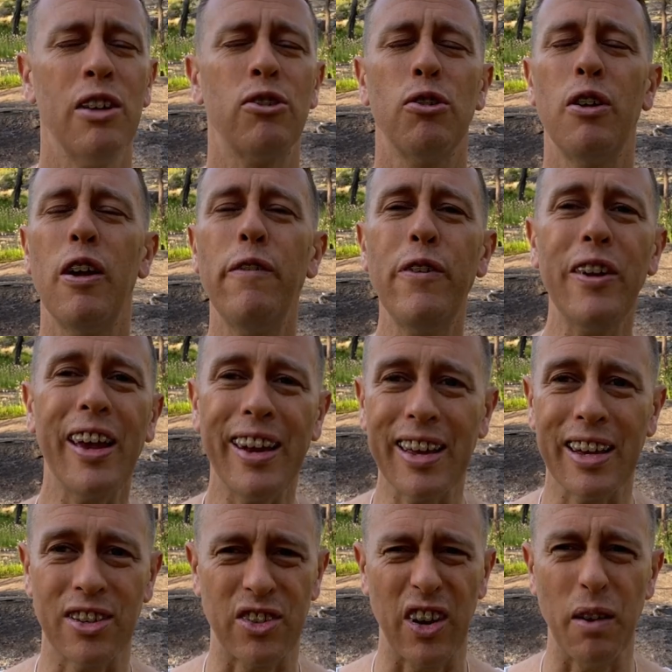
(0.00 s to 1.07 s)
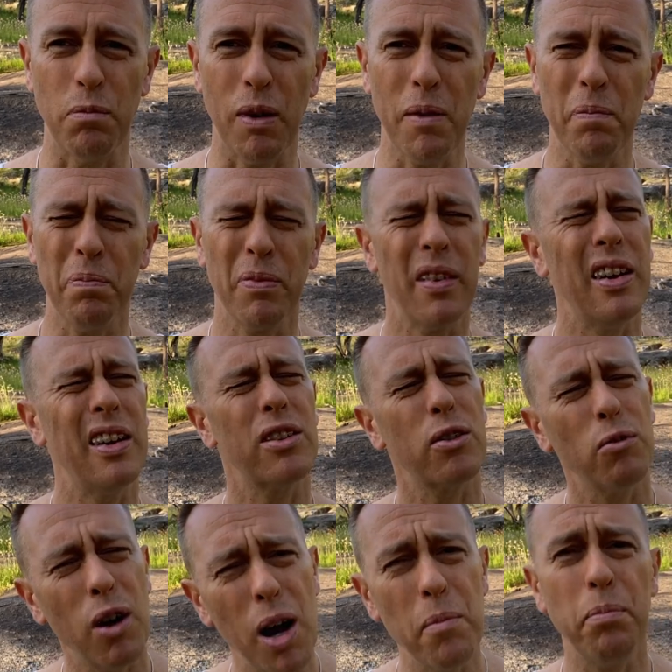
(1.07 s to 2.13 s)
So if you're getting a cheap one,
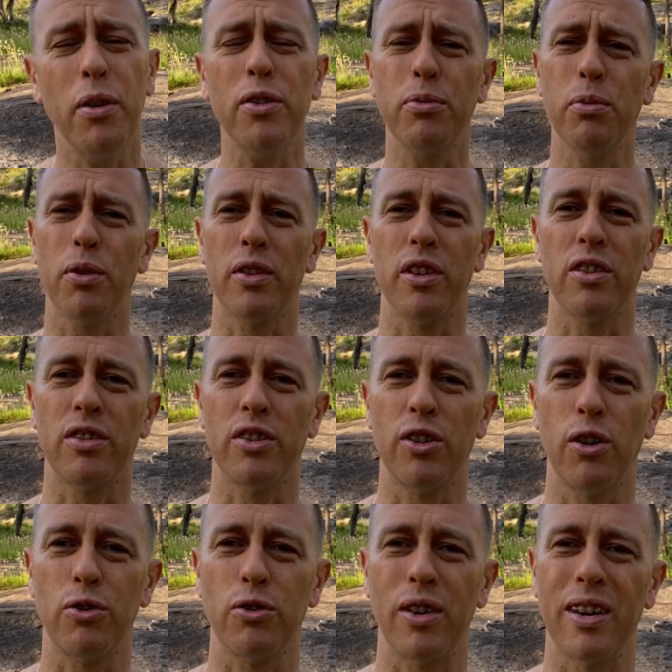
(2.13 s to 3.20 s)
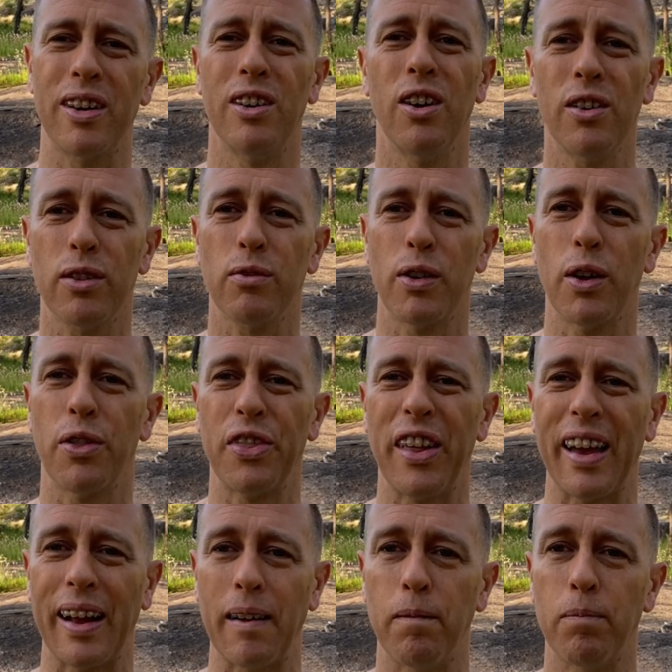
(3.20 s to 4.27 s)
it's quite possible that it's adulterated and not the real
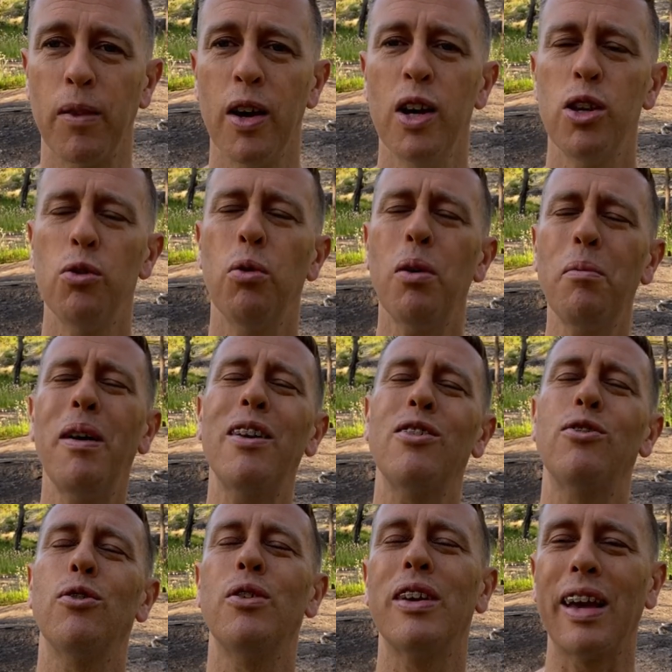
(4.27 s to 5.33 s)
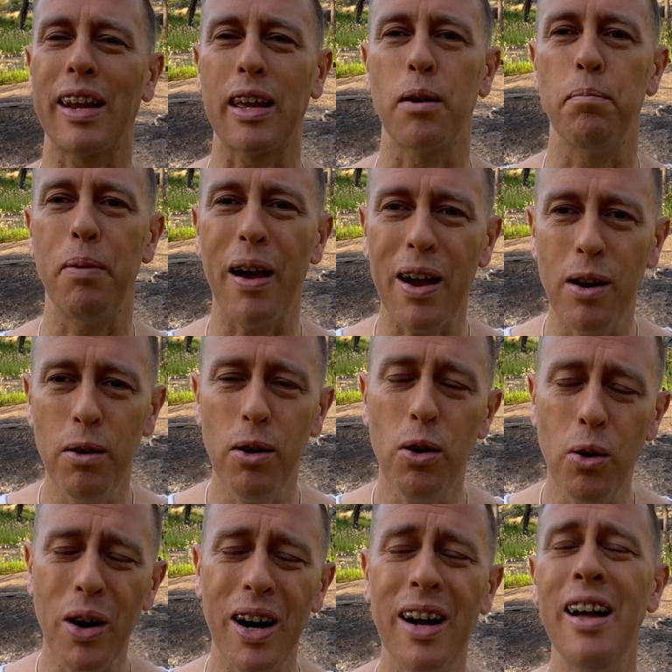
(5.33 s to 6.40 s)
thing. You want to make sure you're getting a
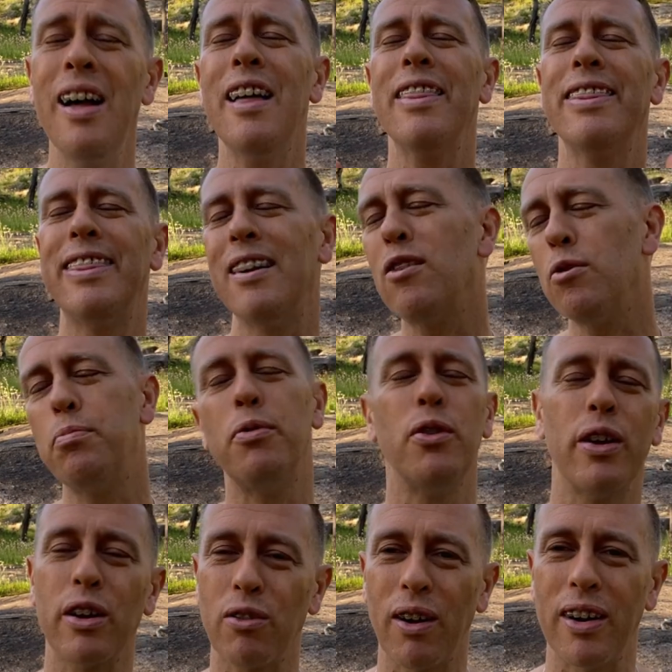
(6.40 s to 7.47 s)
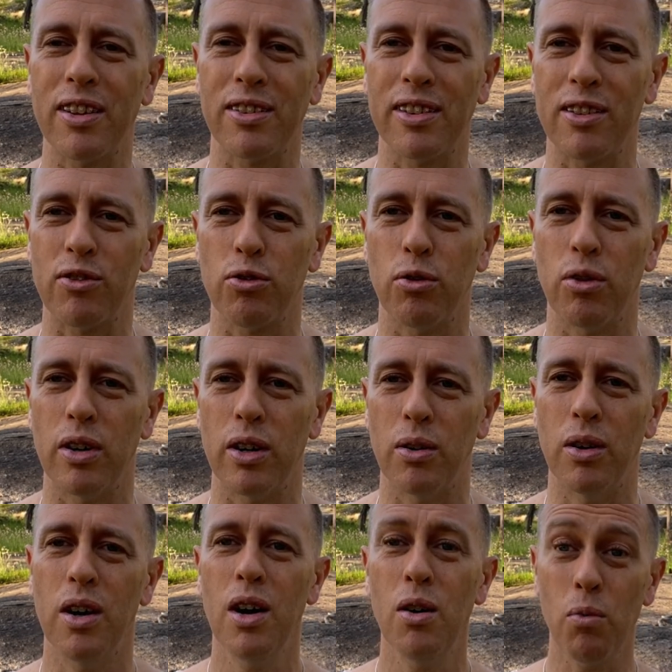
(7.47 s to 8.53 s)
pure therapeutic grade essential
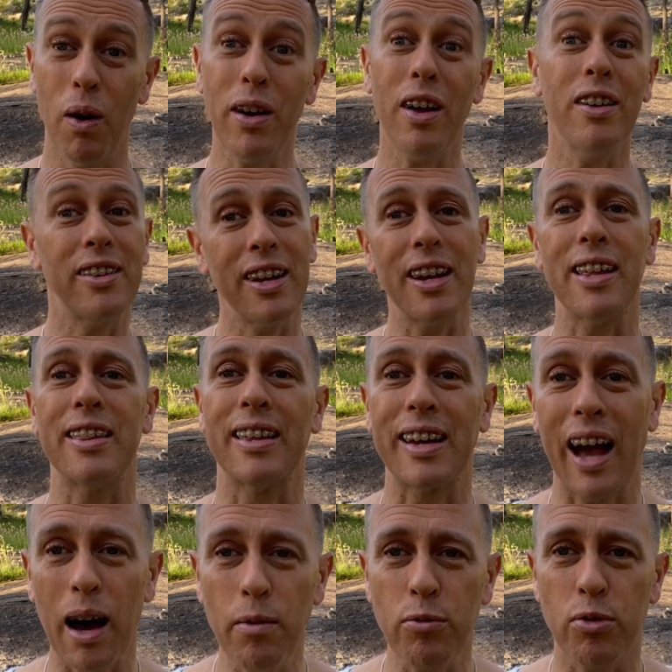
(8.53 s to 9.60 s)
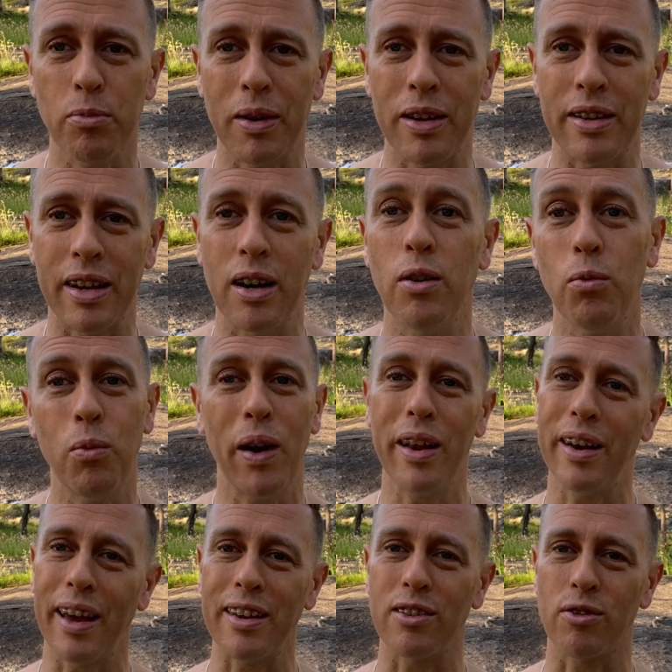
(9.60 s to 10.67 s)
oil, one ideally that comes from India where
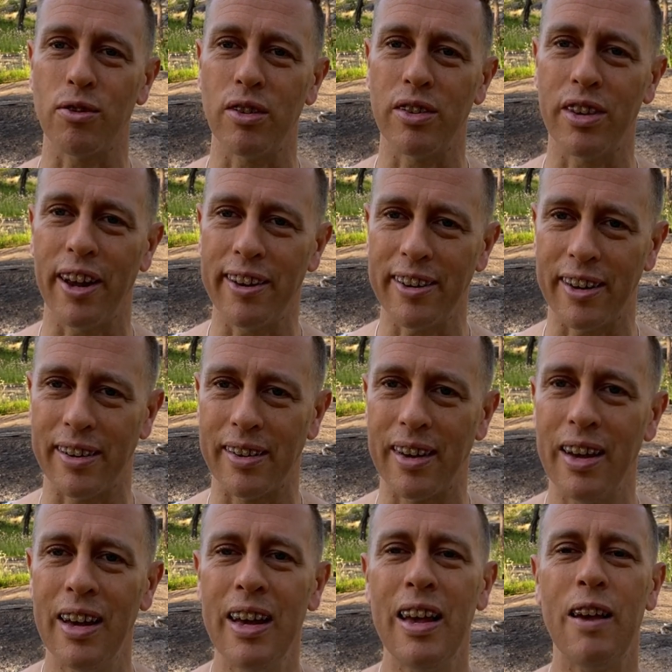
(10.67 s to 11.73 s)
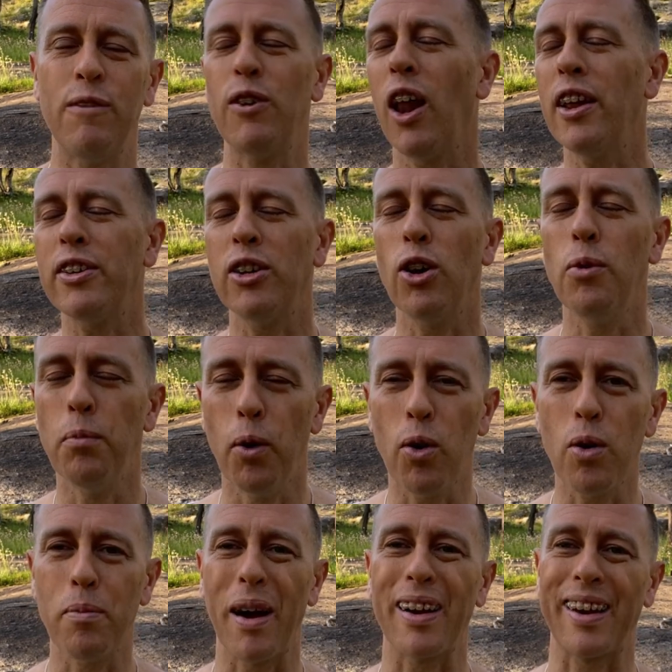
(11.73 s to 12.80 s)
nature intended. If you'd like to know
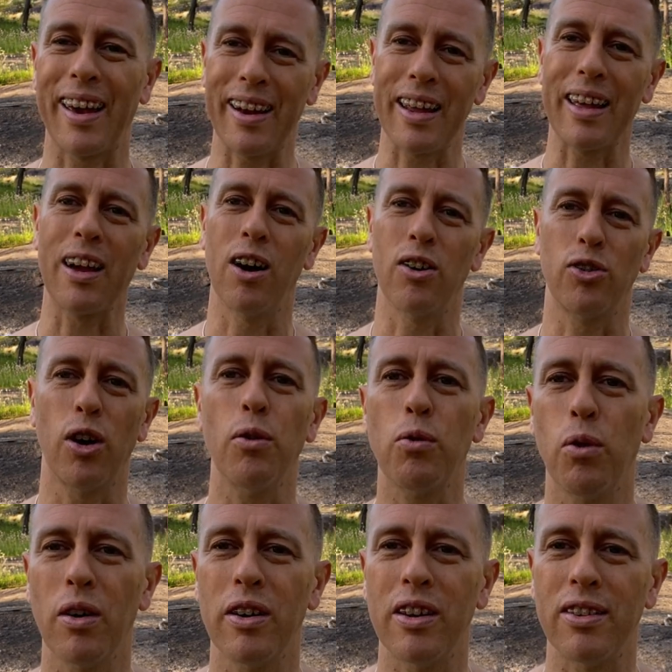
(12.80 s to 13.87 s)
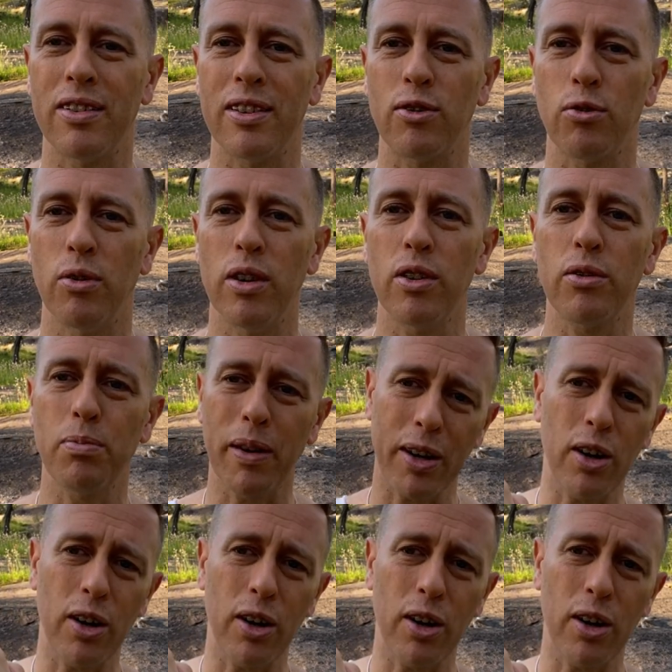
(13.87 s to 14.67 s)
more about getting top quality essential oils, my